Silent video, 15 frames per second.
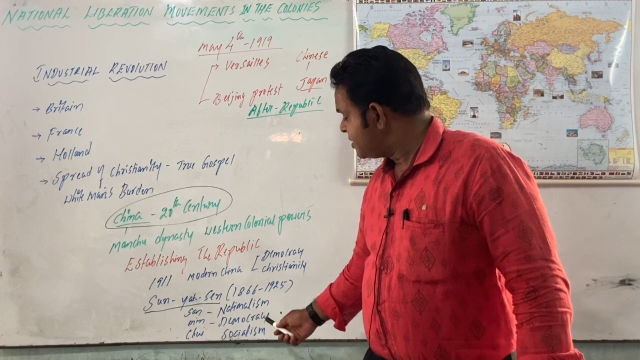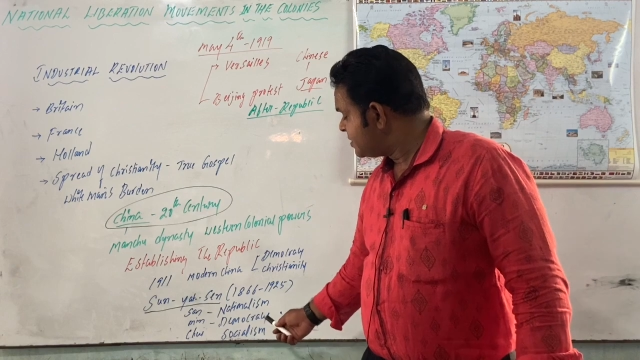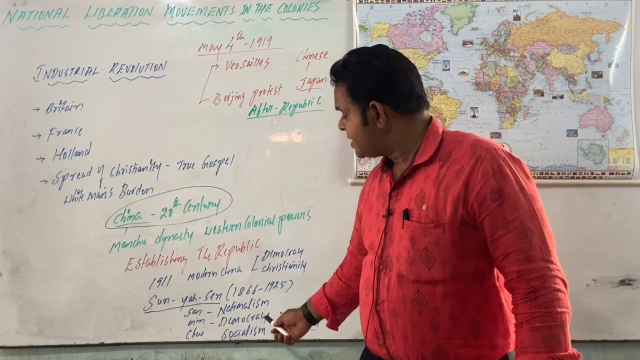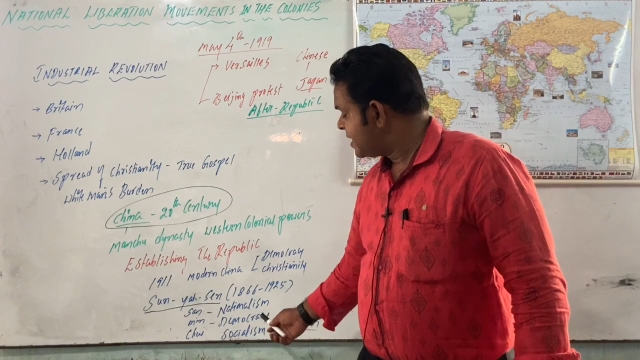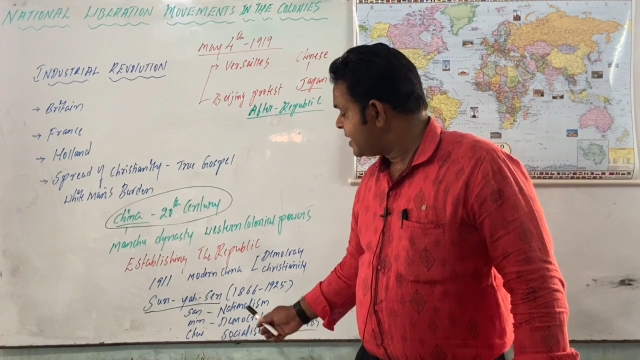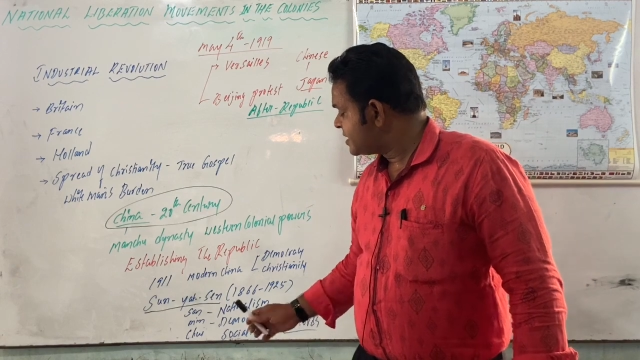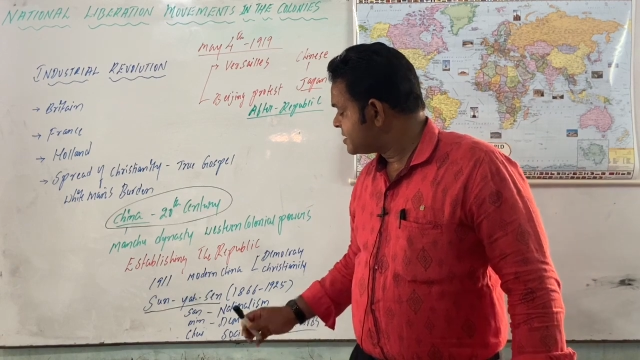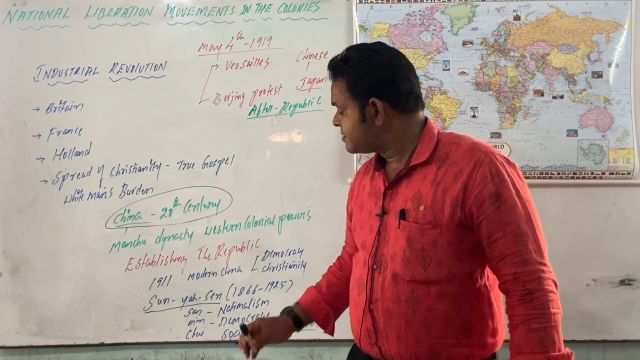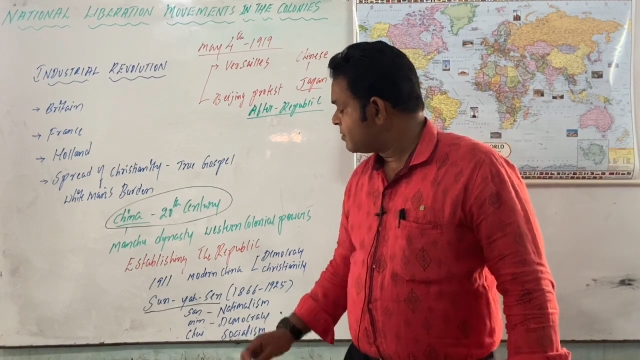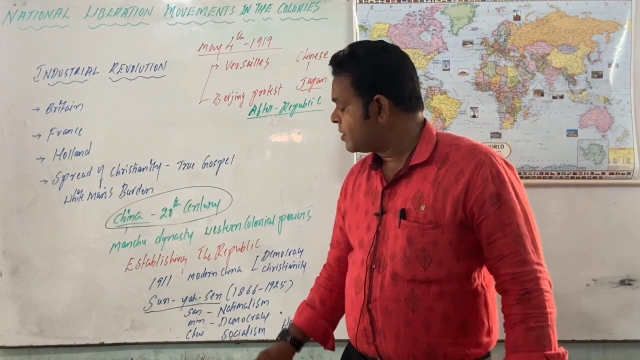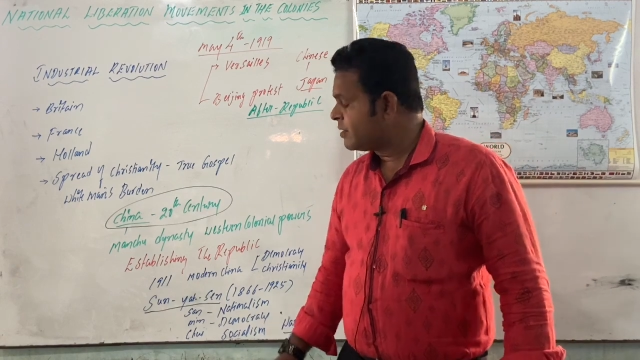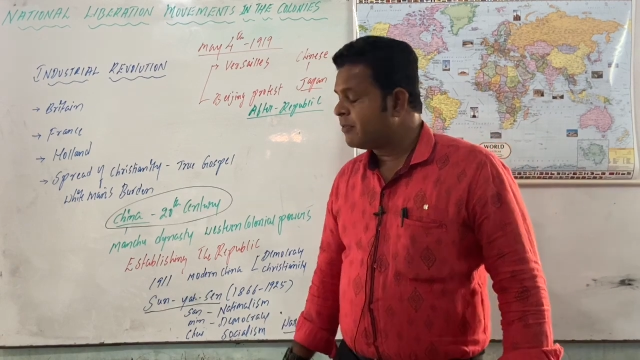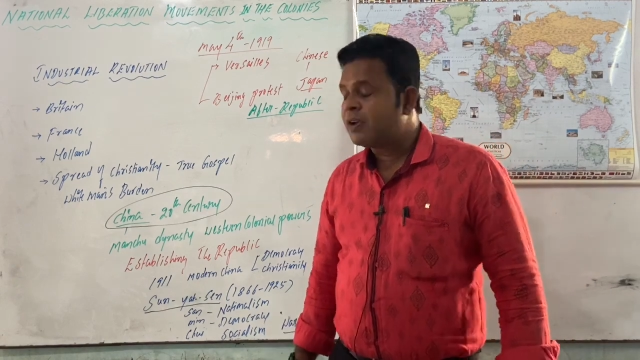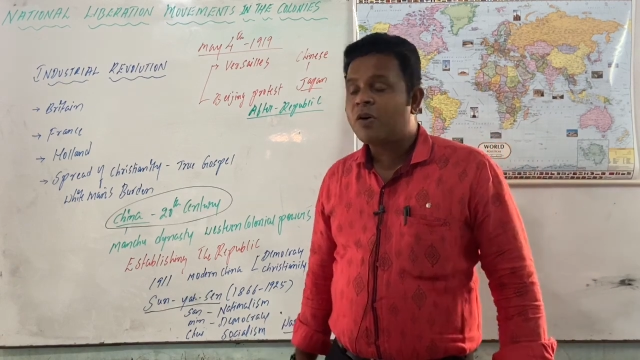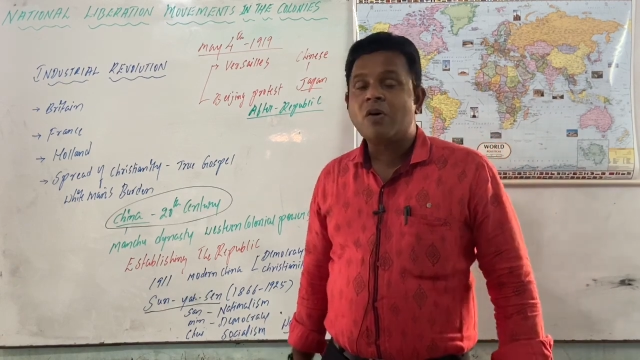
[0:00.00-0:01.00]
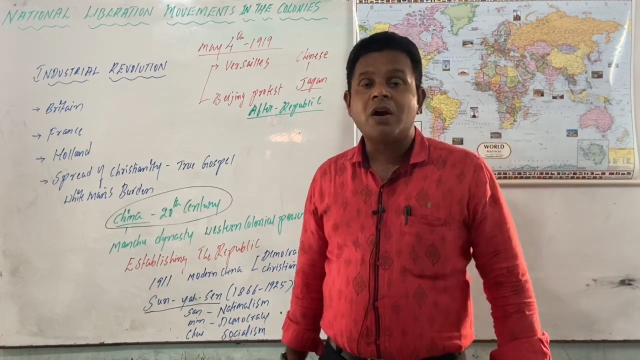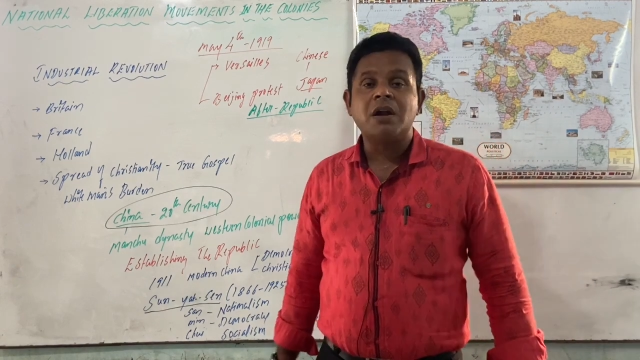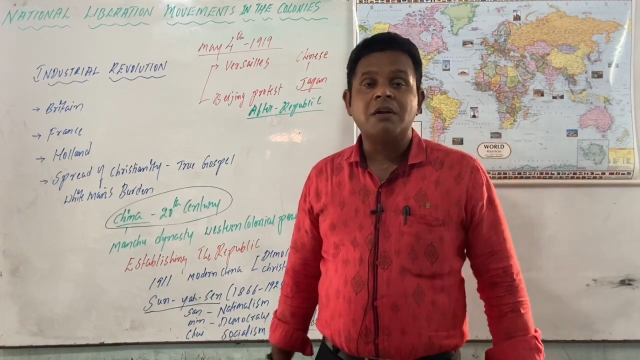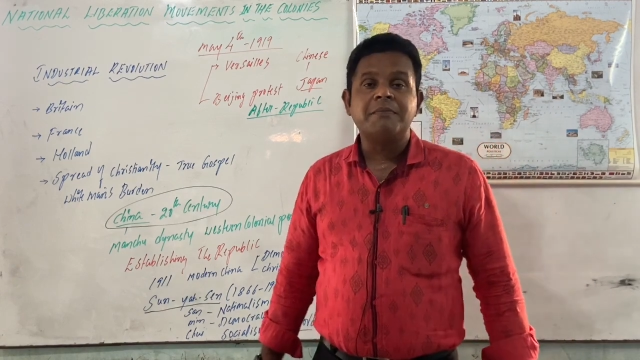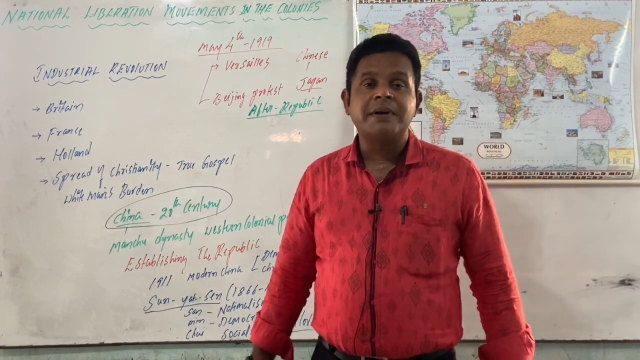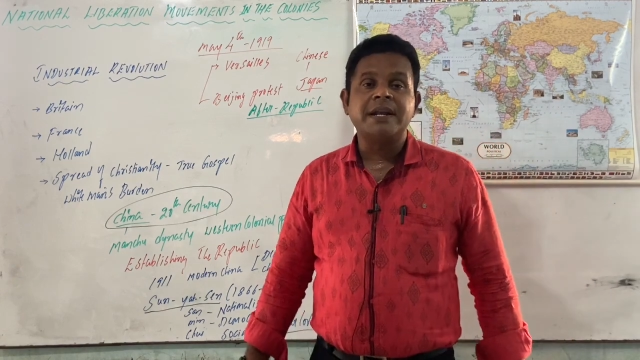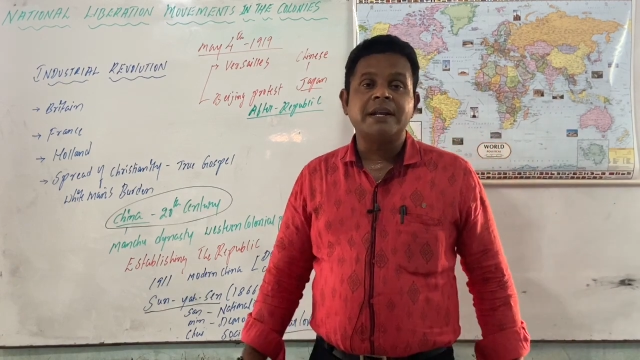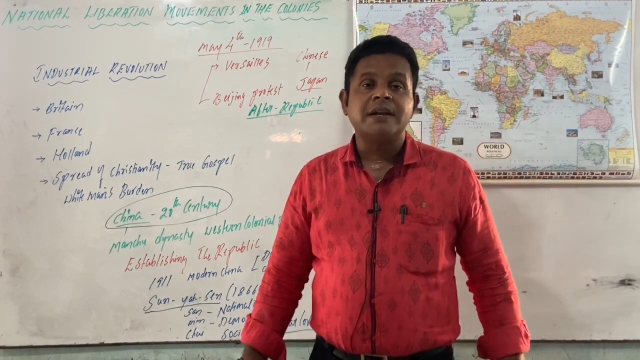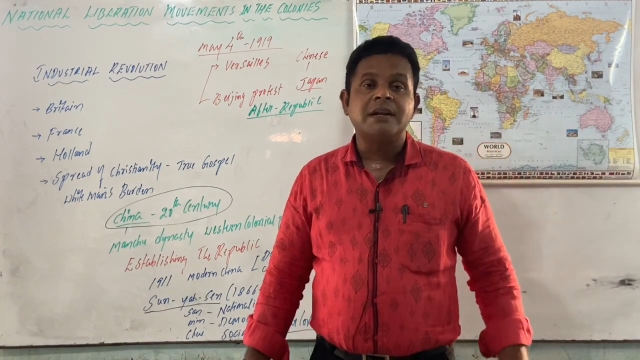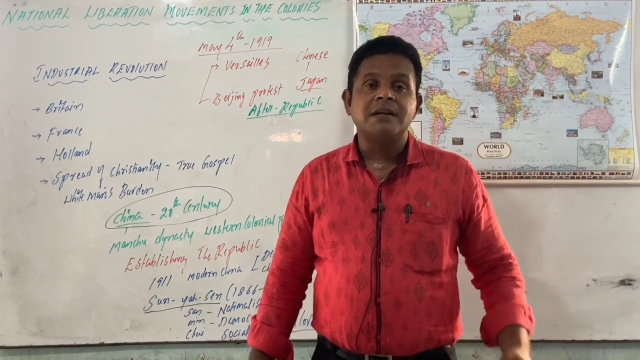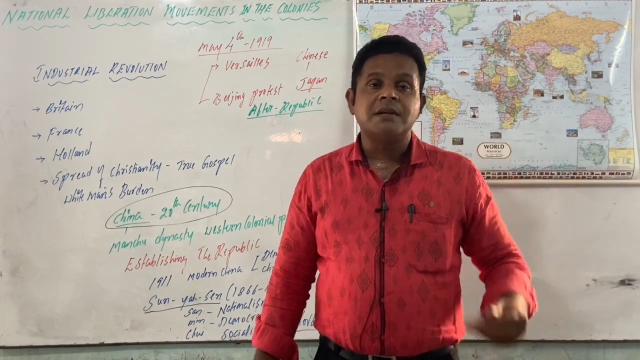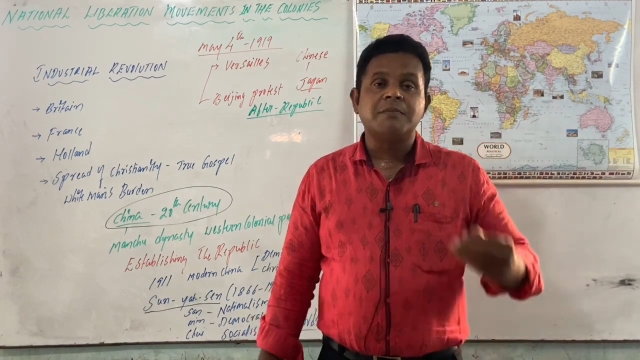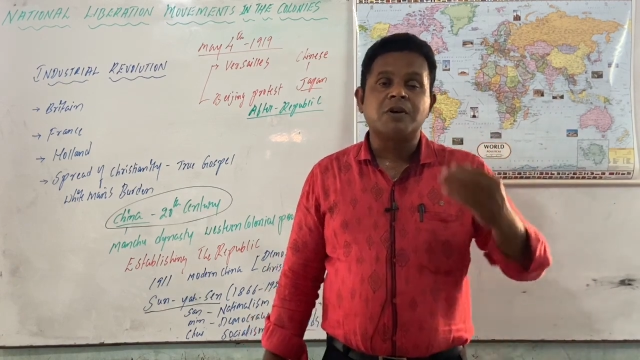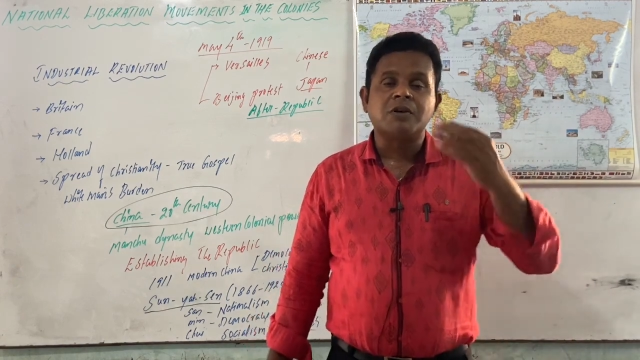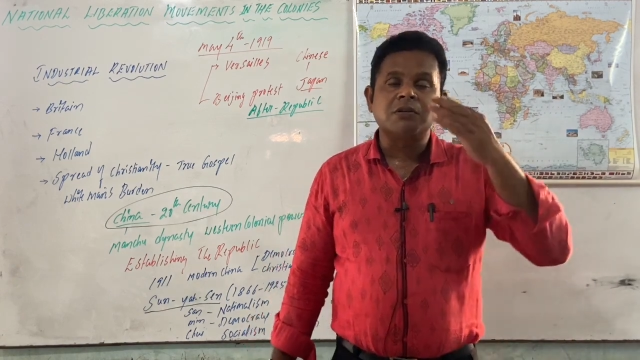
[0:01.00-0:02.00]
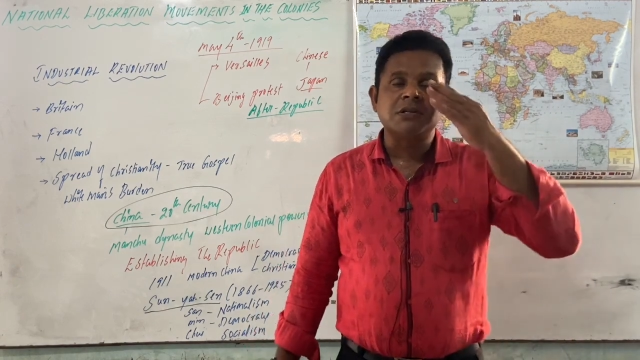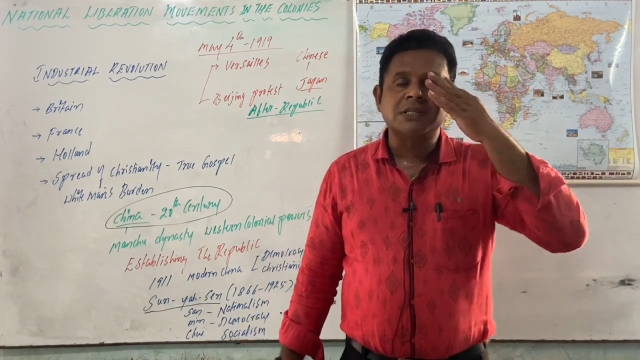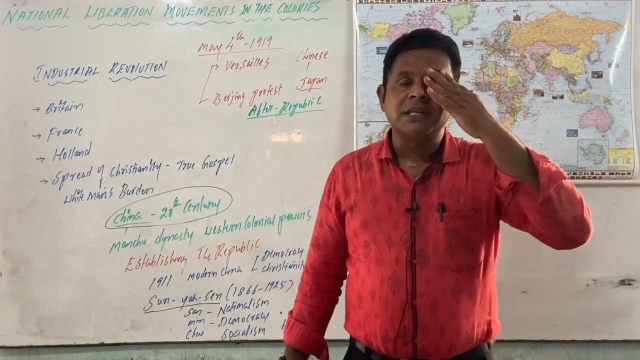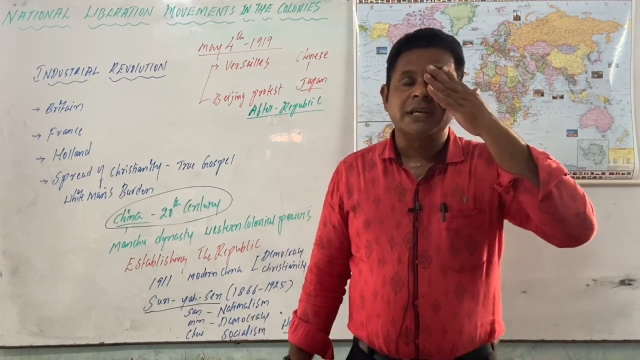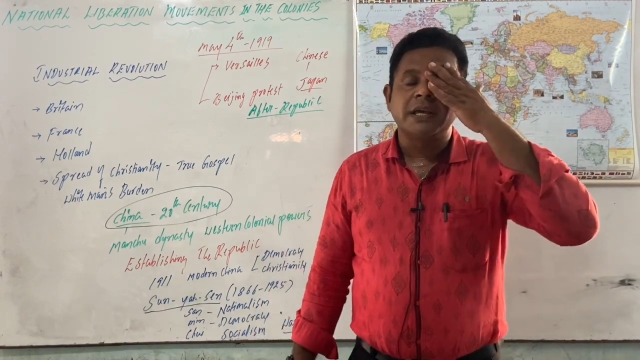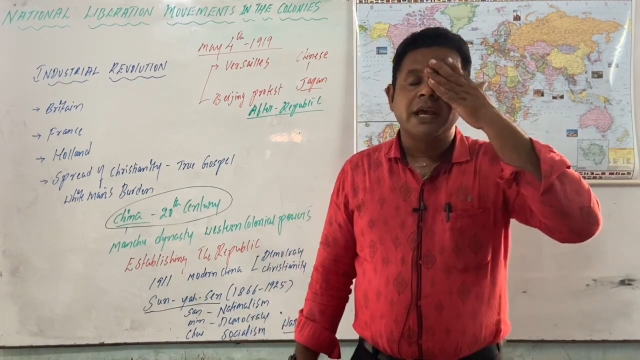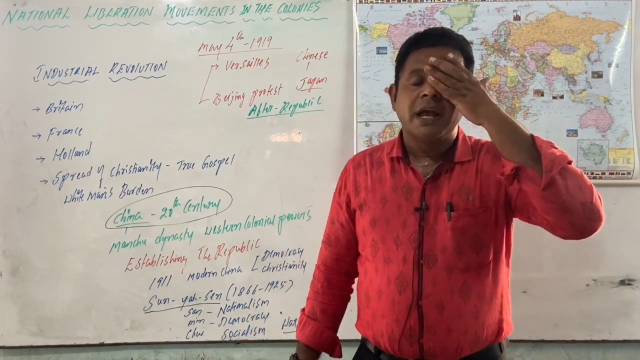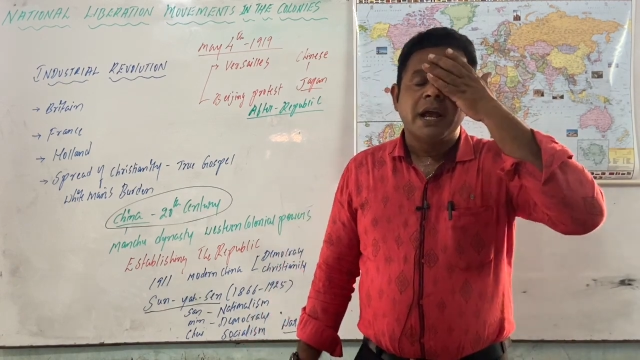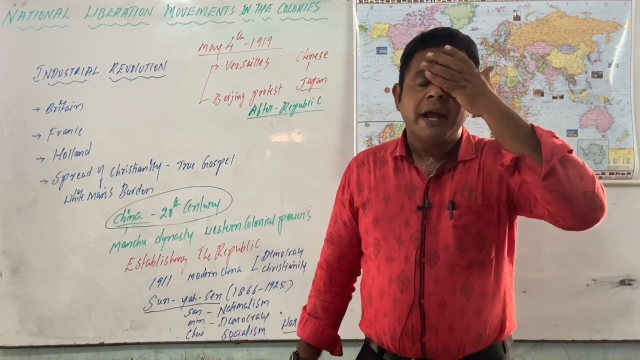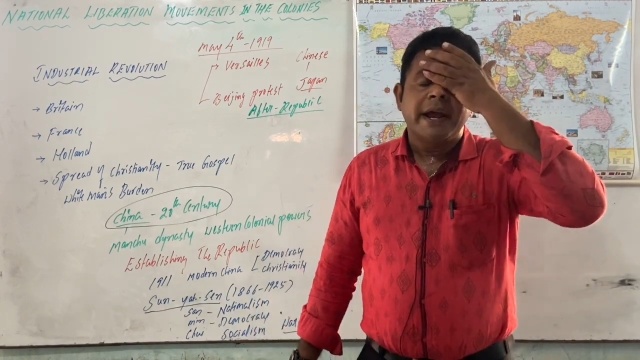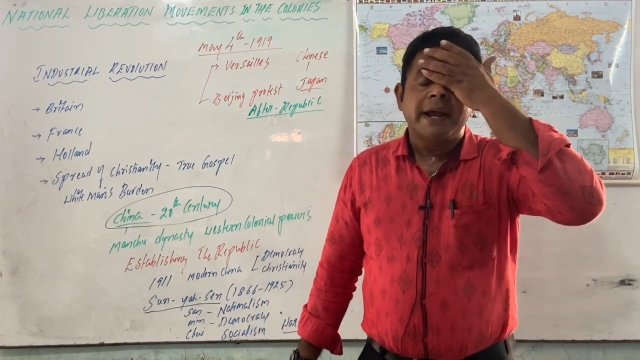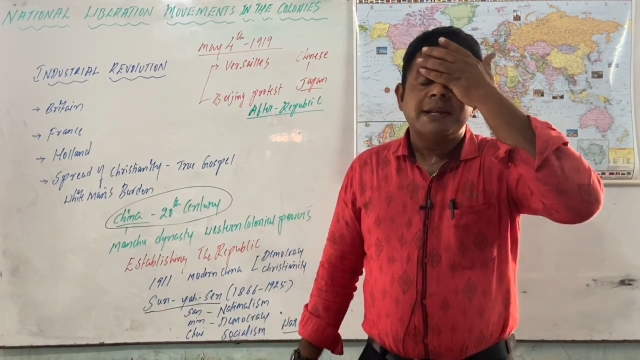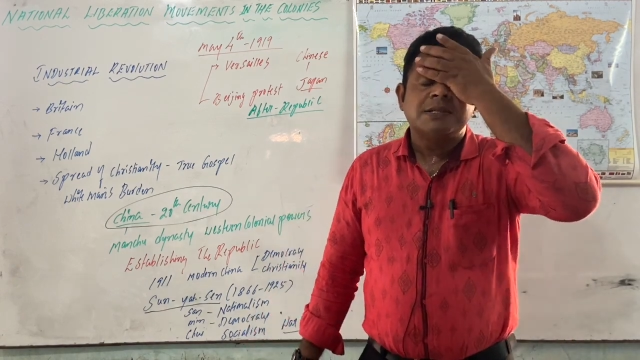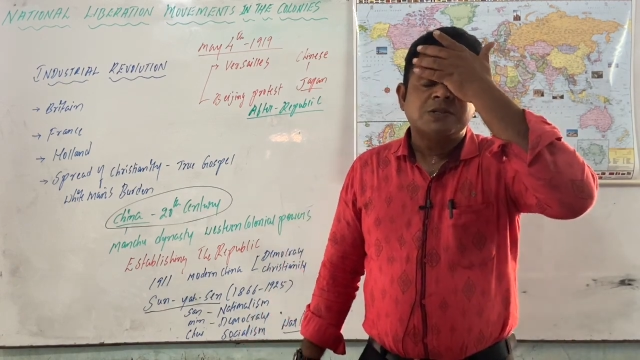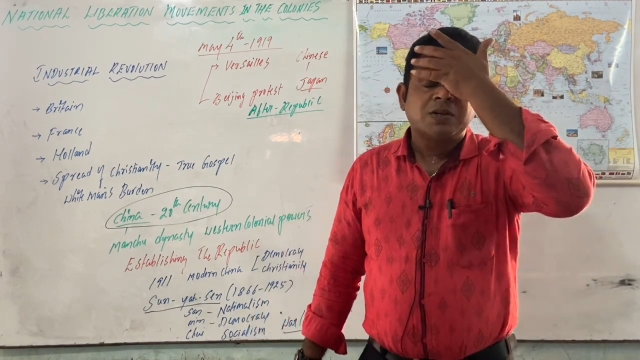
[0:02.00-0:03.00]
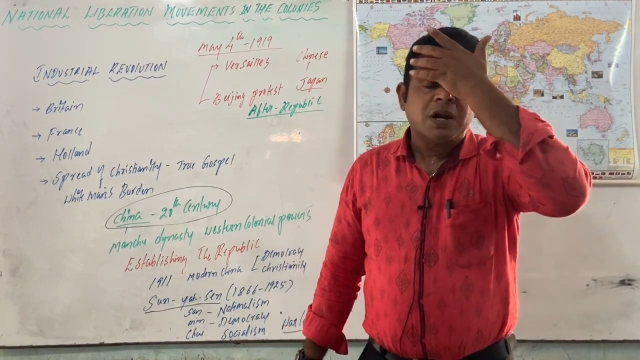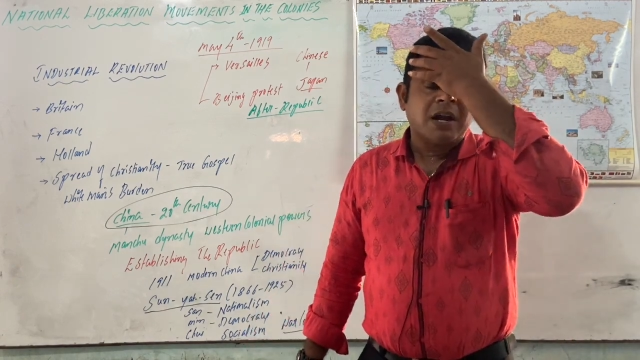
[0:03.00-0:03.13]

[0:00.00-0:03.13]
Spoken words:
to the next, what we call democracy. Instead